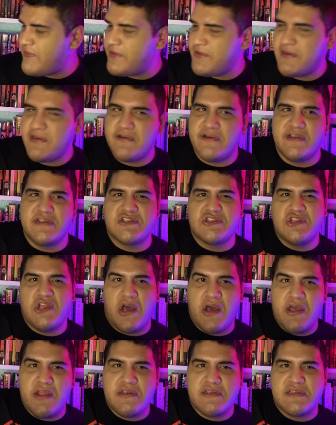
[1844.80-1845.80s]
on here is
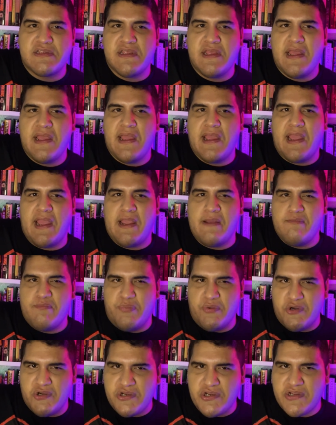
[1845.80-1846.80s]
not a
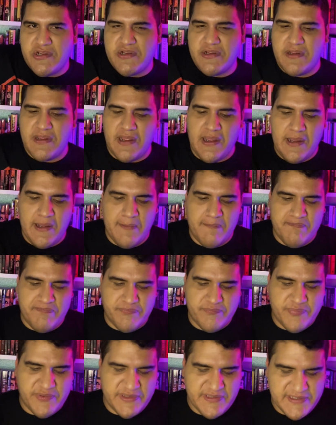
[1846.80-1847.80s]
book,
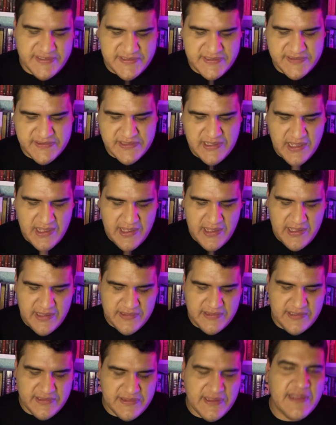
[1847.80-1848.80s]
but this is
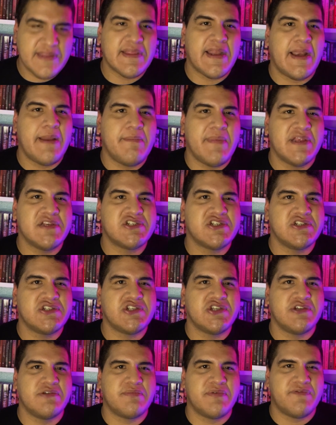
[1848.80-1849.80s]
the thing that I mentioned
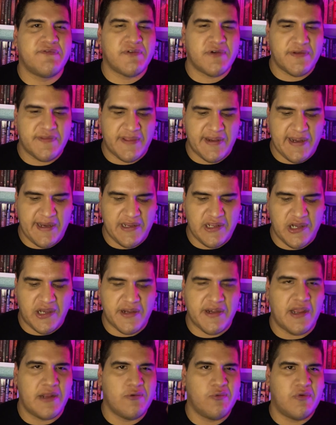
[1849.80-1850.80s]
to you before that I
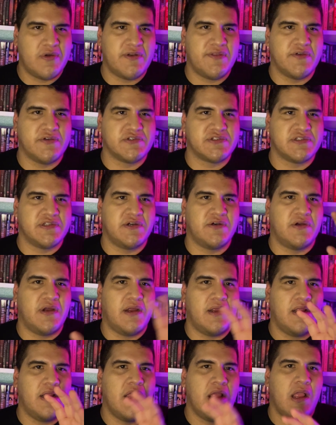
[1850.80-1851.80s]
got at one of those little
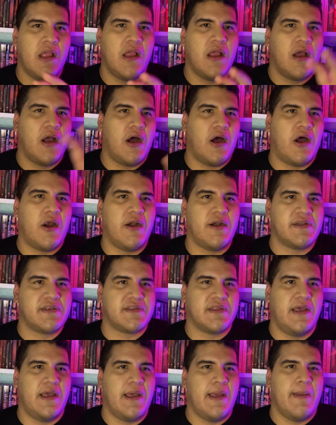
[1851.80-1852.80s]
art
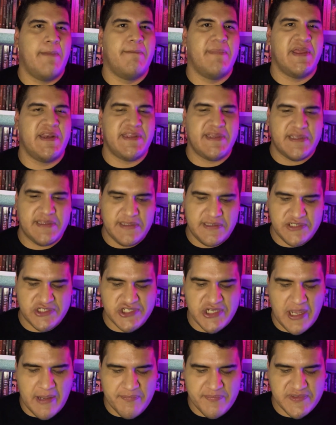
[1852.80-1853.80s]
mini
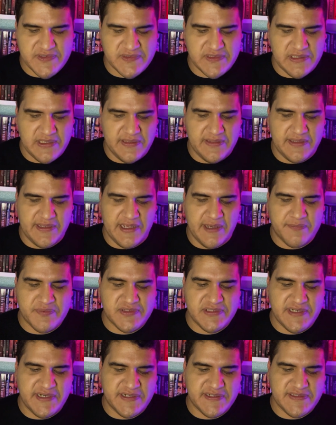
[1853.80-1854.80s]
shops in the
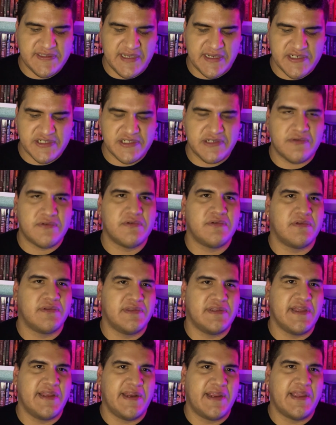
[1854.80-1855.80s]
upstairs section
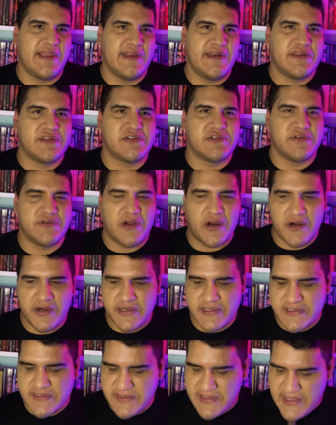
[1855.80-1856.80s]
dedicated to
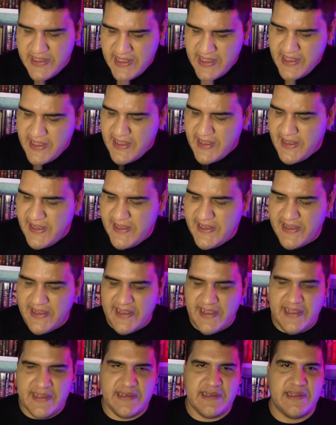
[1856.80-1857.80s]
art.
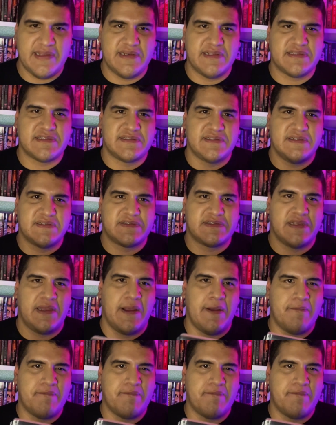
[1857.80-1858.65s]
and it's this,